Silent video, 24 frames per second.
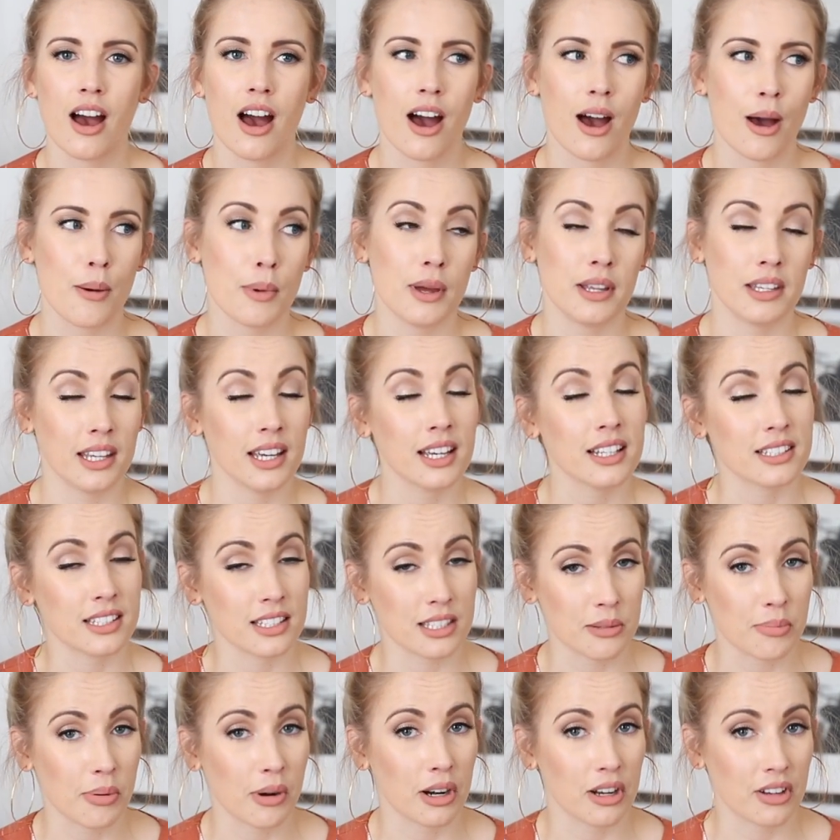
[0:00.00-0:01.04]
Um, and yes,
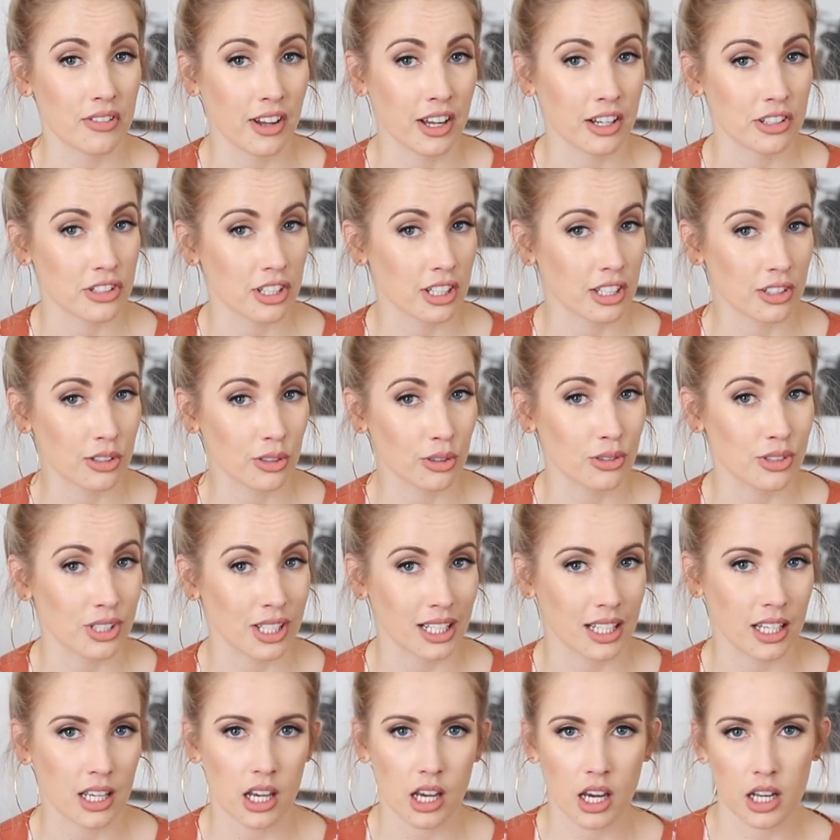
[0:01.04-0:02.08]
it's a part of hashtag
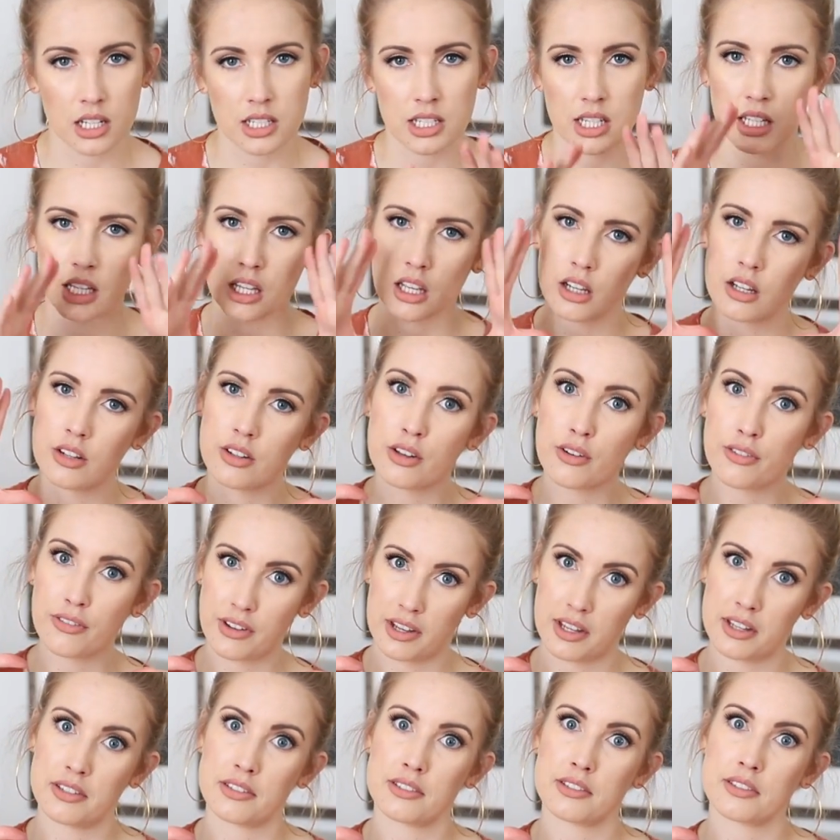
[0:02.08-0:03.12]
adulting. Gotta take care of your
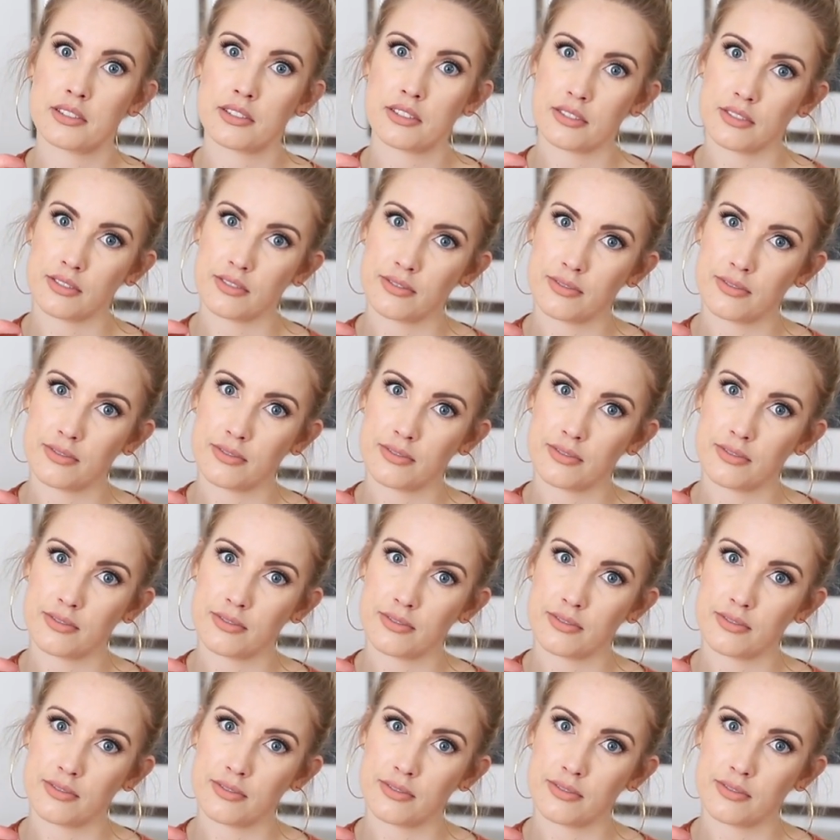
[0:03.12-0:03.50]
face.